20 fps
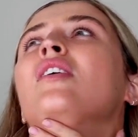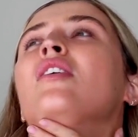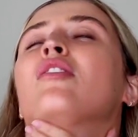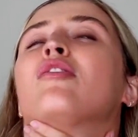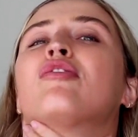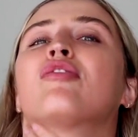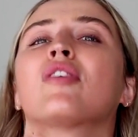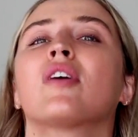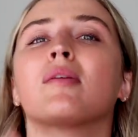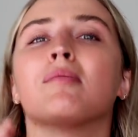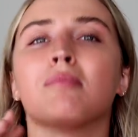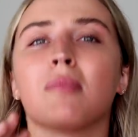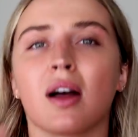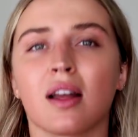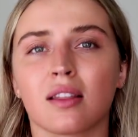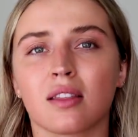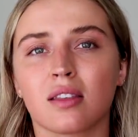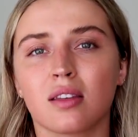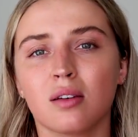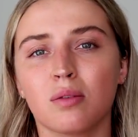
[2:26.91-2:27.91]
for a
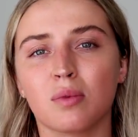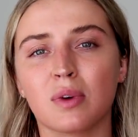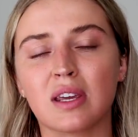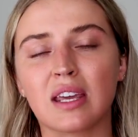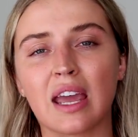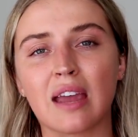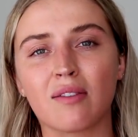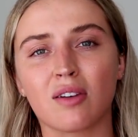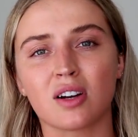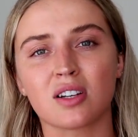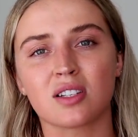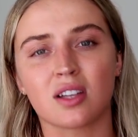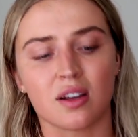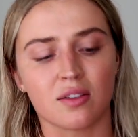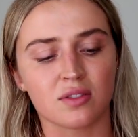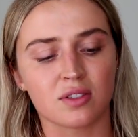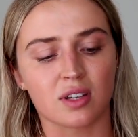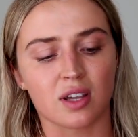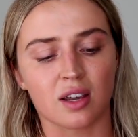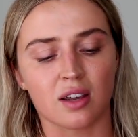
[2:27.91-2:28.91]
month. We gave
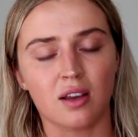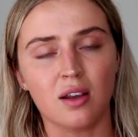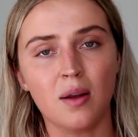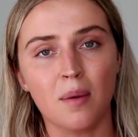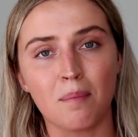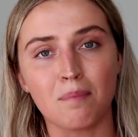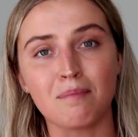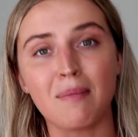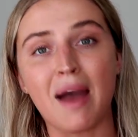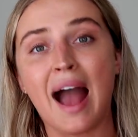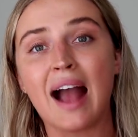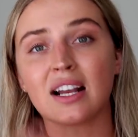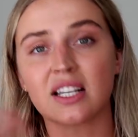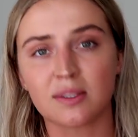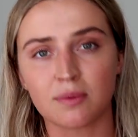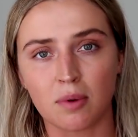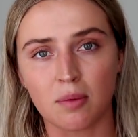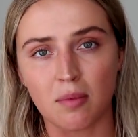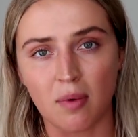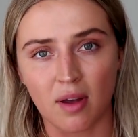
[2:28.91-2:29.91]
ourselves, like,
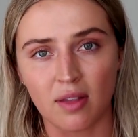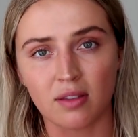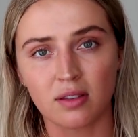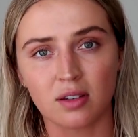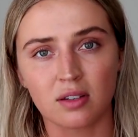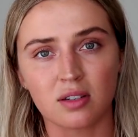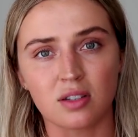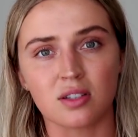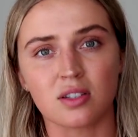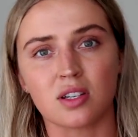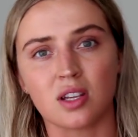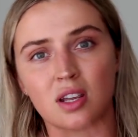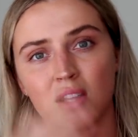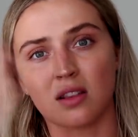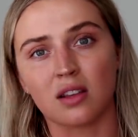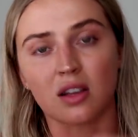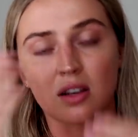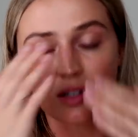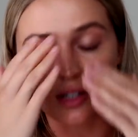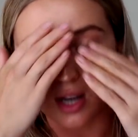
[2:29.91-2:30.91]
maximum month to see
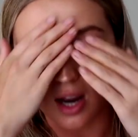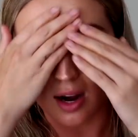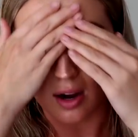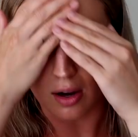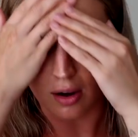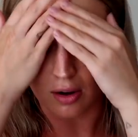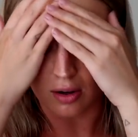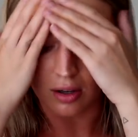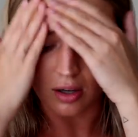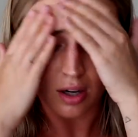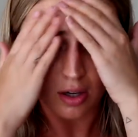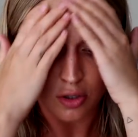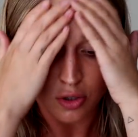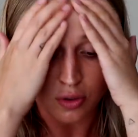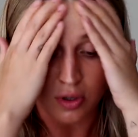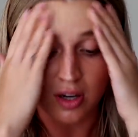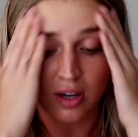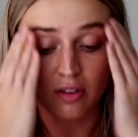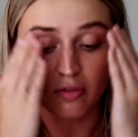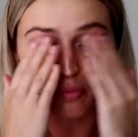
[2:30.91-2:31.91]
the entire
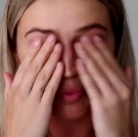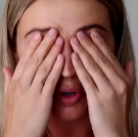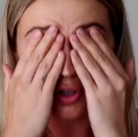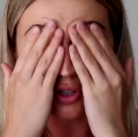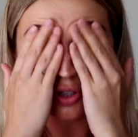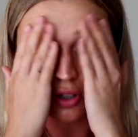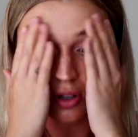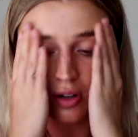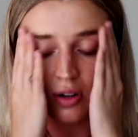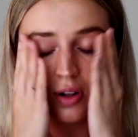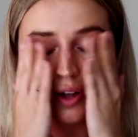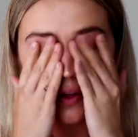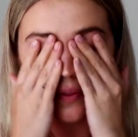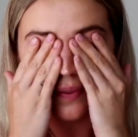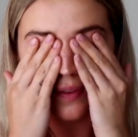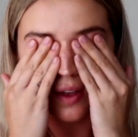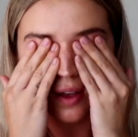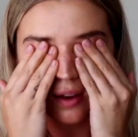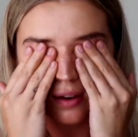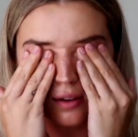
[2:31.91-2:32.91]
country of Portugal.
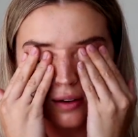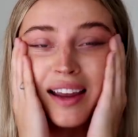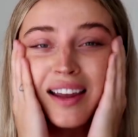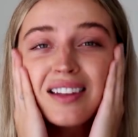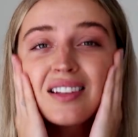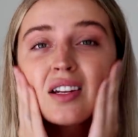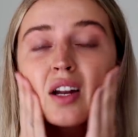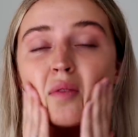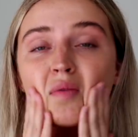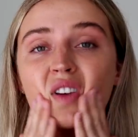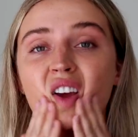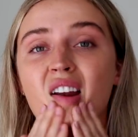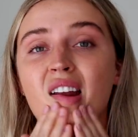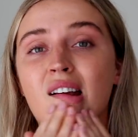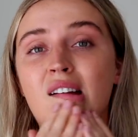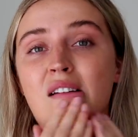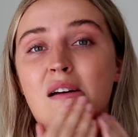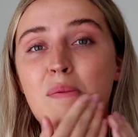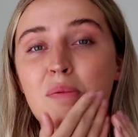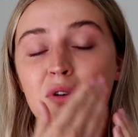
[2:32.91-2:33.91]
And then I ended up
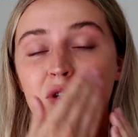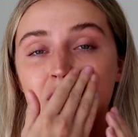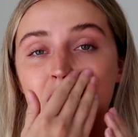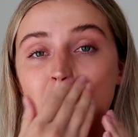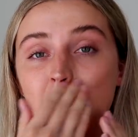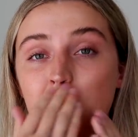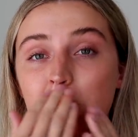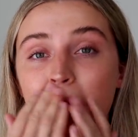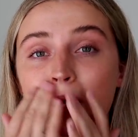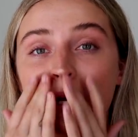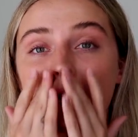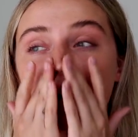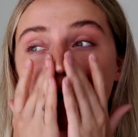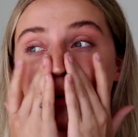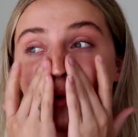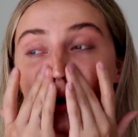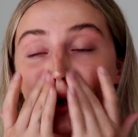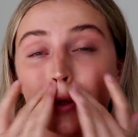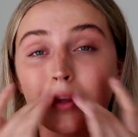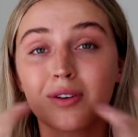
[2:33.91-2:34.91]
getting an opportunity
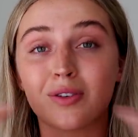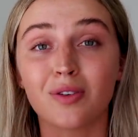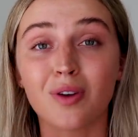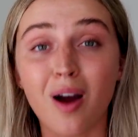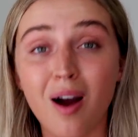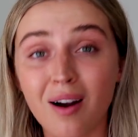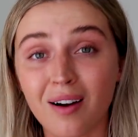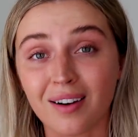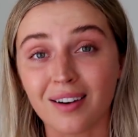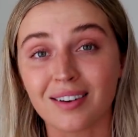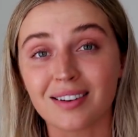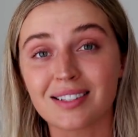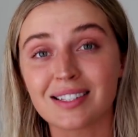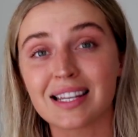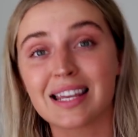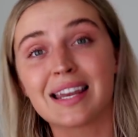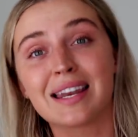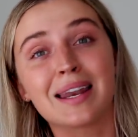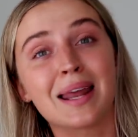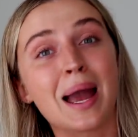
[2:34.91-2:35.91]
with
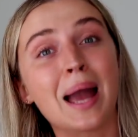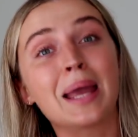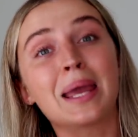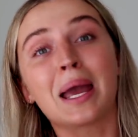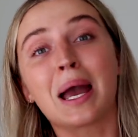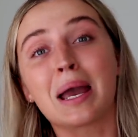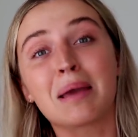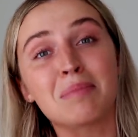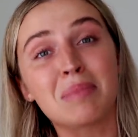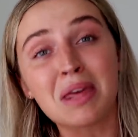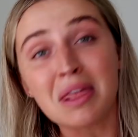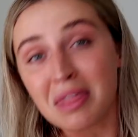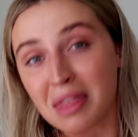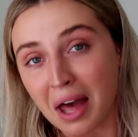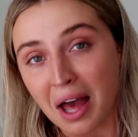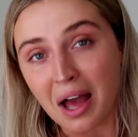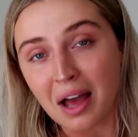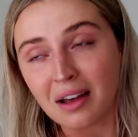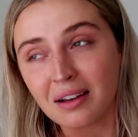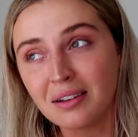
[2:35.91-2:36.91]
NARS in
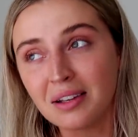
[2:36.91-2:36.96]
Ibiza